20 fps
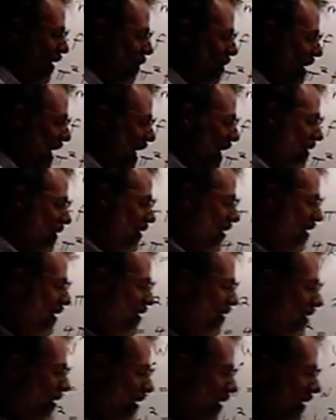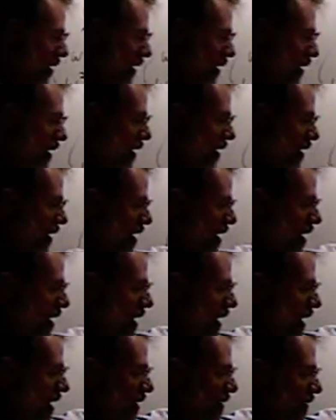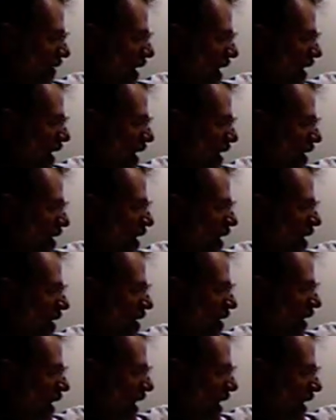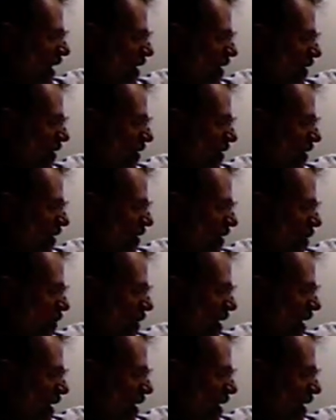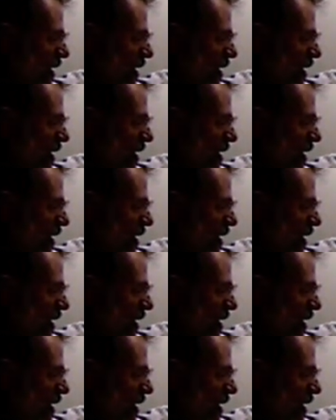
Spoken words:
the mass is. And if I elongate it a certain bit,